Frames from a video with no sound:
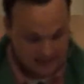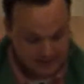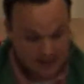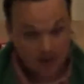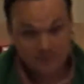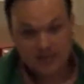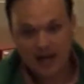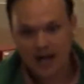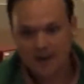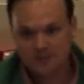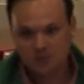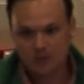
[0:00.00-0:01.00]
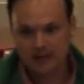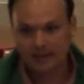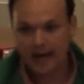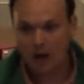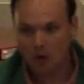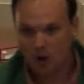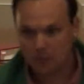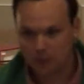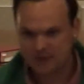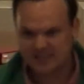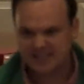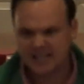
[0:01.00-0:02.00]
sometimes we allow our
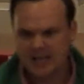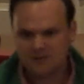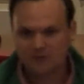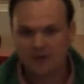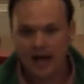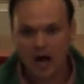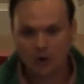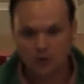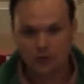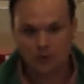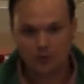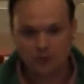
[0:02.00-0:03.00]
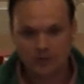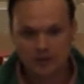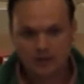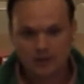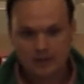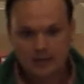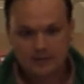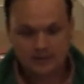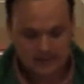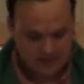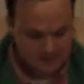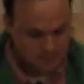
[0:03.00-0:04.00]
perceived value to
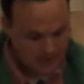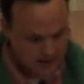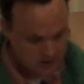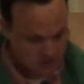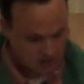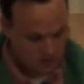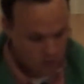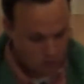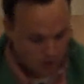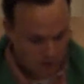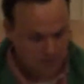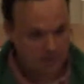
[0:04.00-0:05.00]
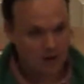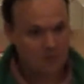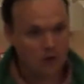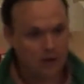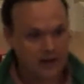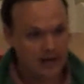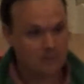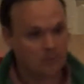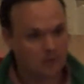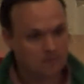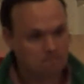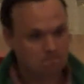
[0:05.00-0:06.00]
diminish the worth of our
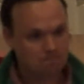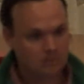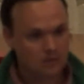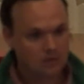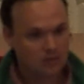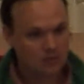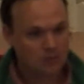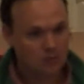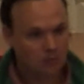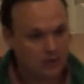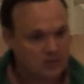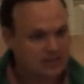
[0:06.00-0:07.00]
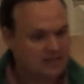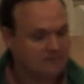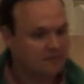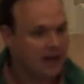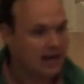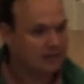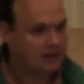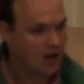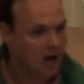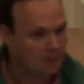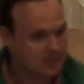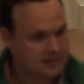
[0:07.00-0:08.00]
neighbor, which is in fact the
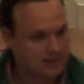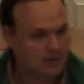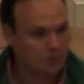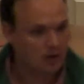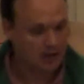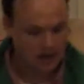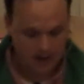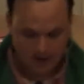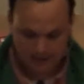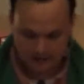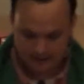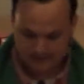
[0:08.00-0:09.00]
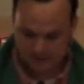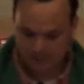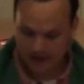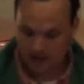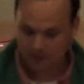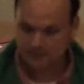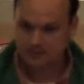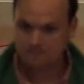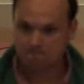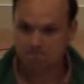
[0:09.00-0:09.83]
opposite of what God is about.